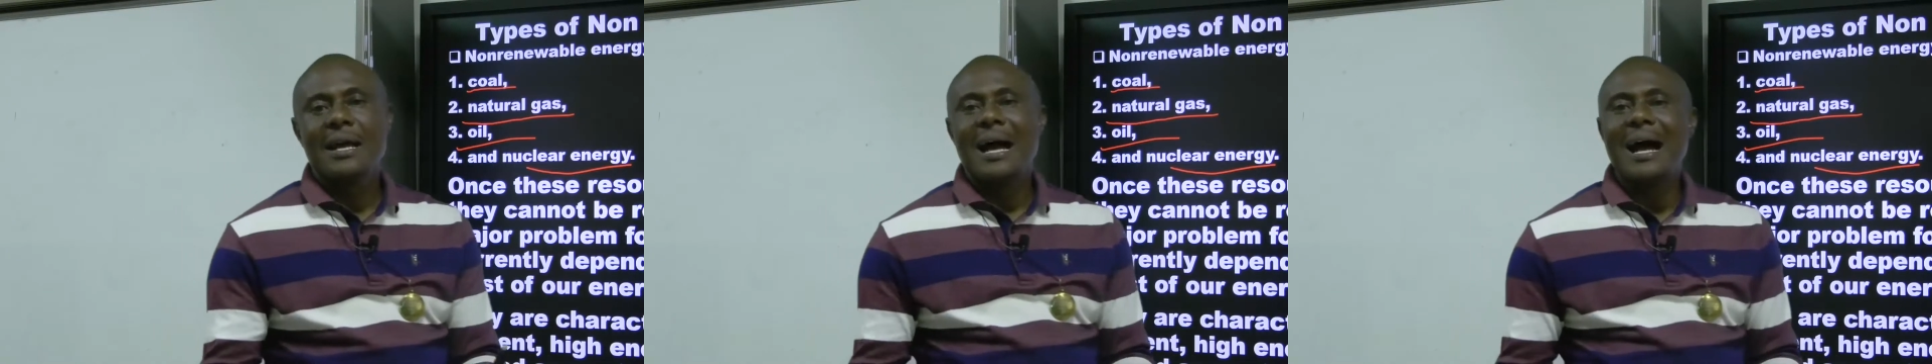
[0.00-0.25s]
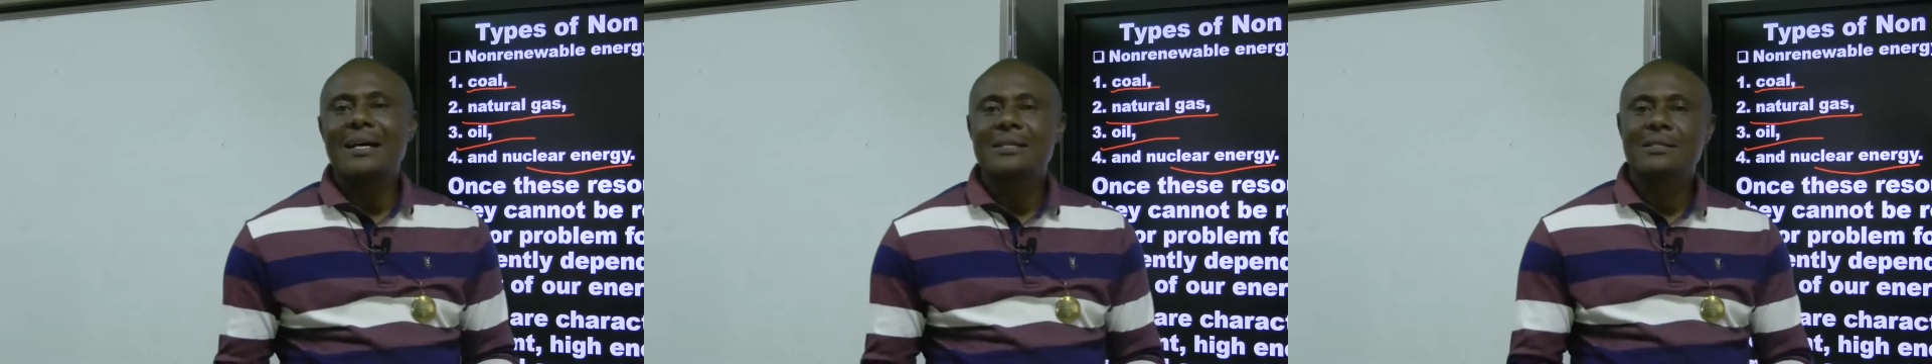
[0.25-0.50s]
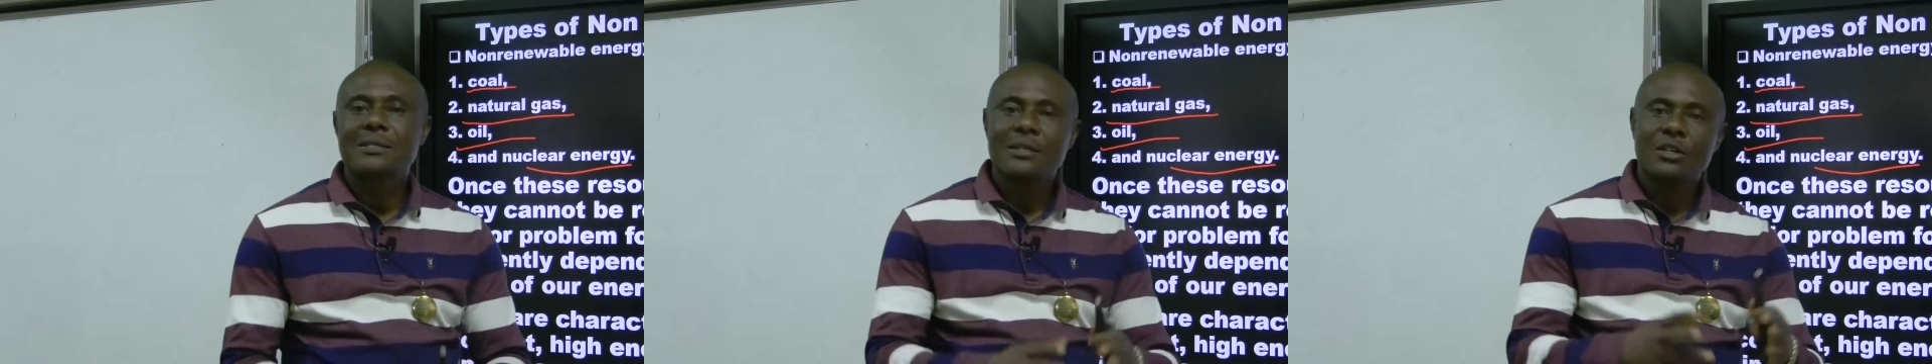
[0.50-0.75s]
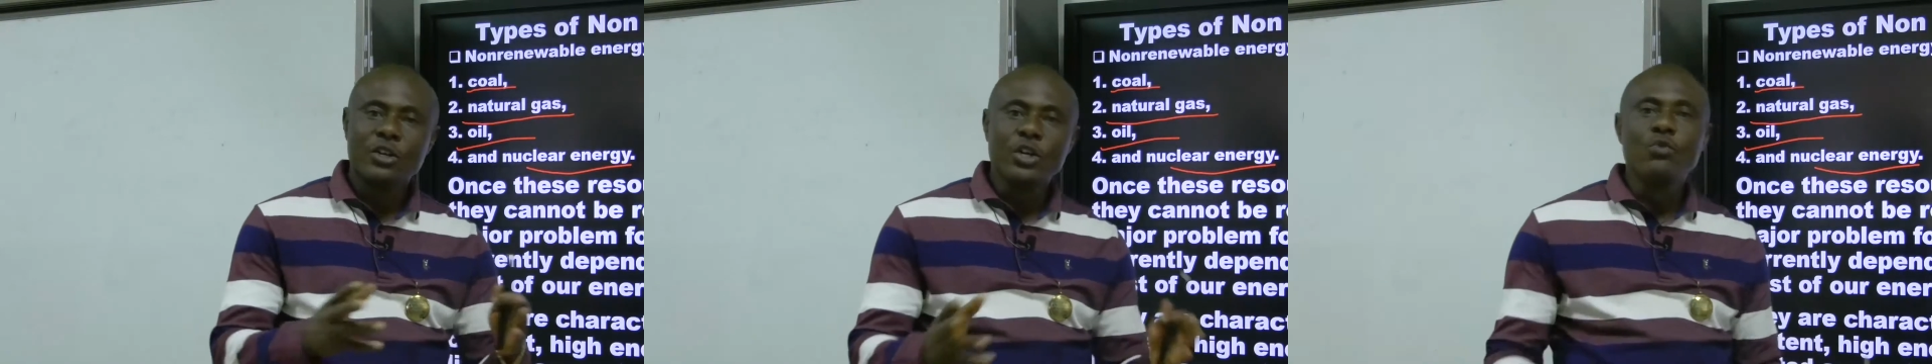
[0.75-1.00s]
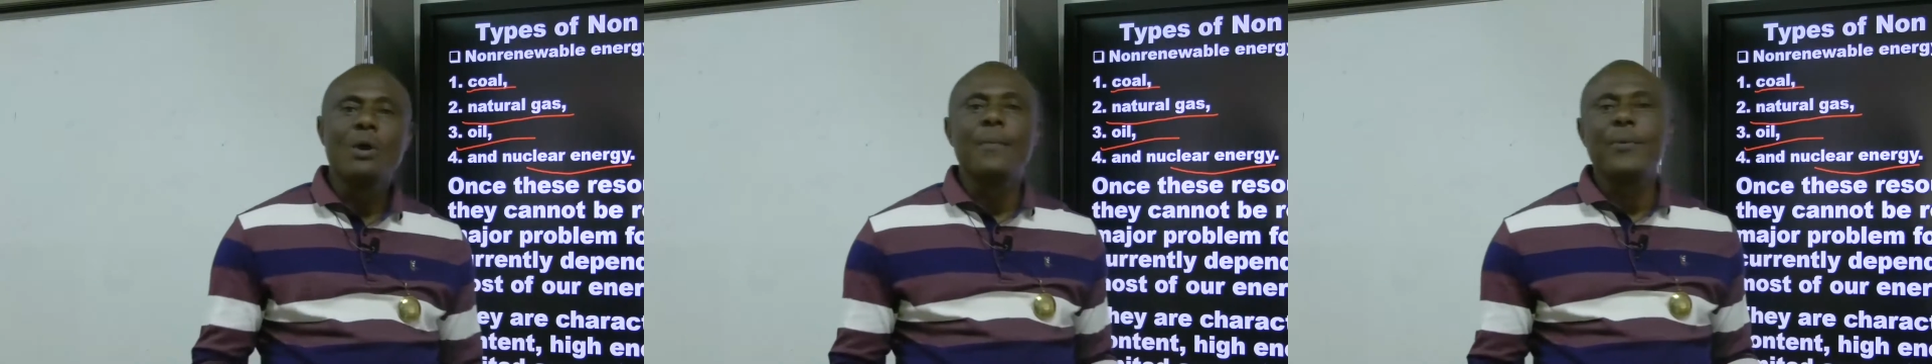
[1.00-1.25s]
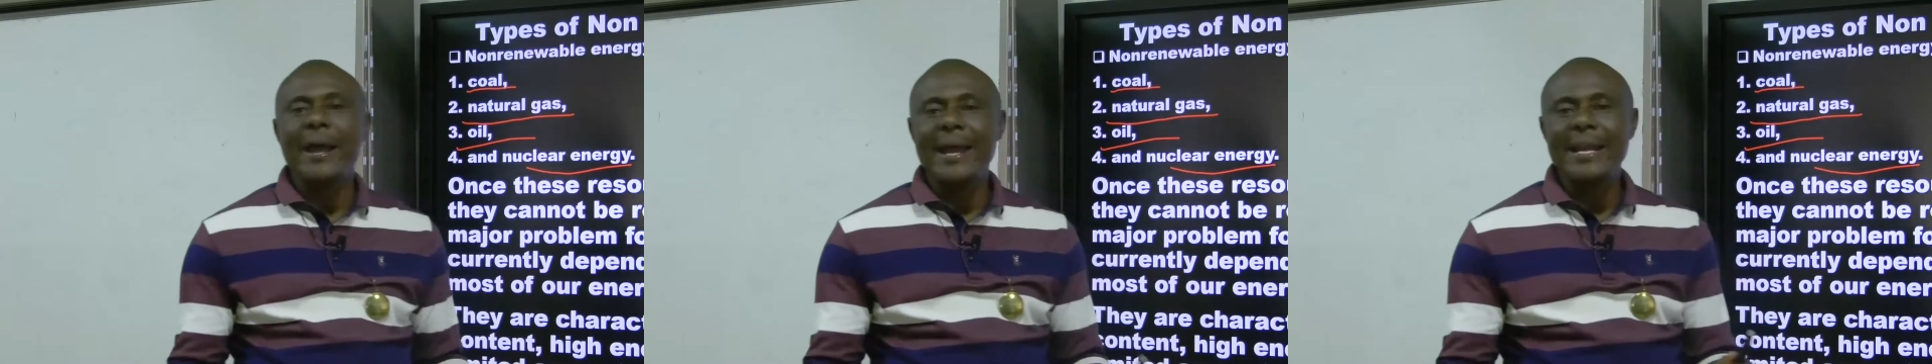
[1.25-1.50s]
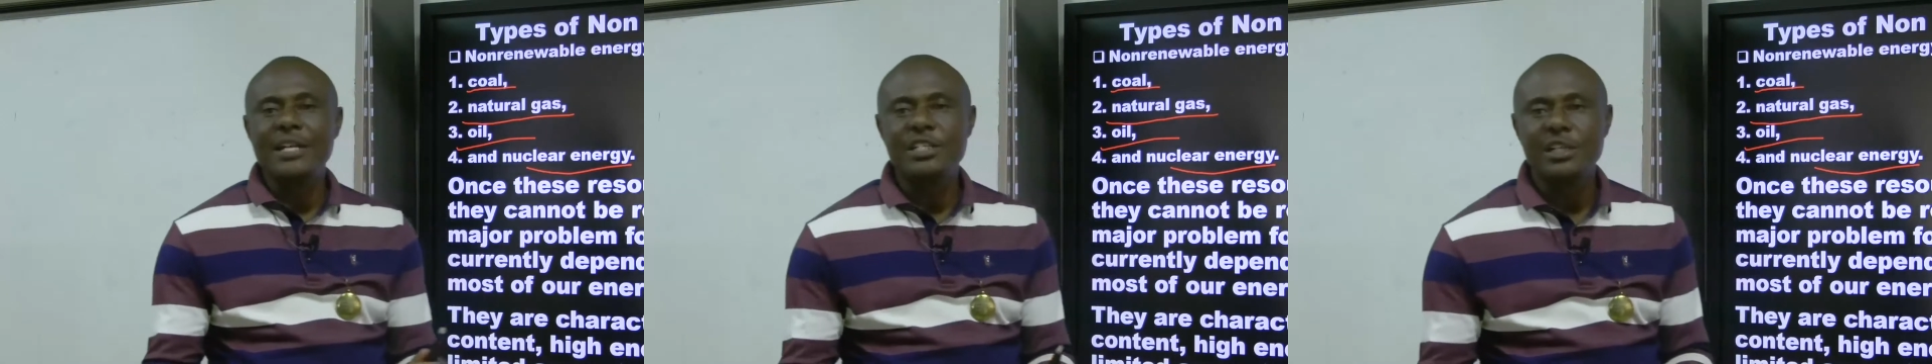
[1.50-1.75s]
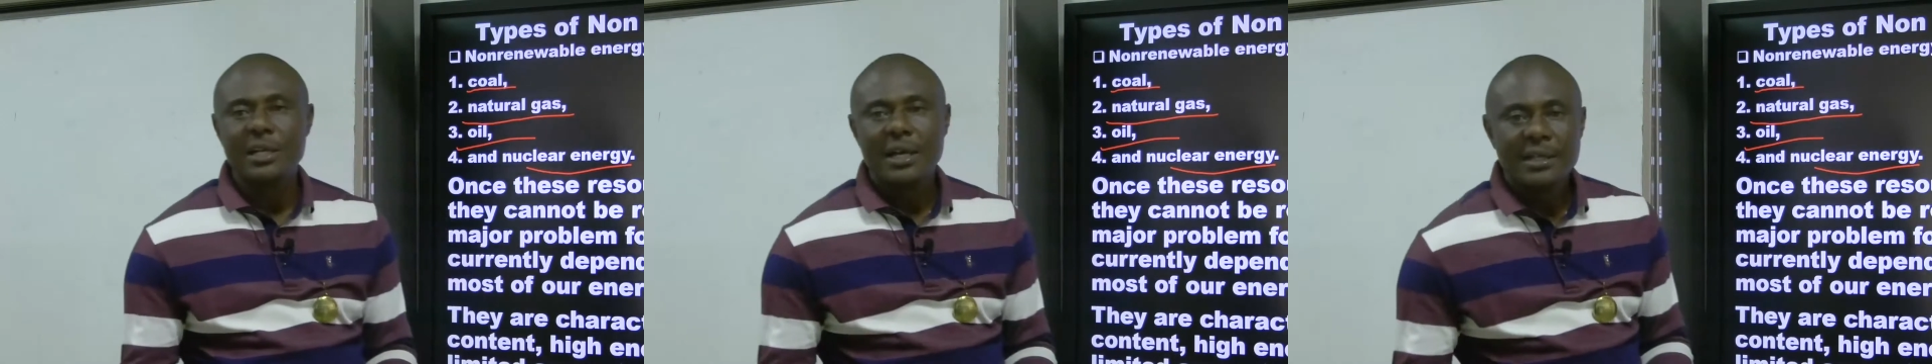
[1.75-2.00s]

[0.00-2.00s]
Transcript: as renewable energy.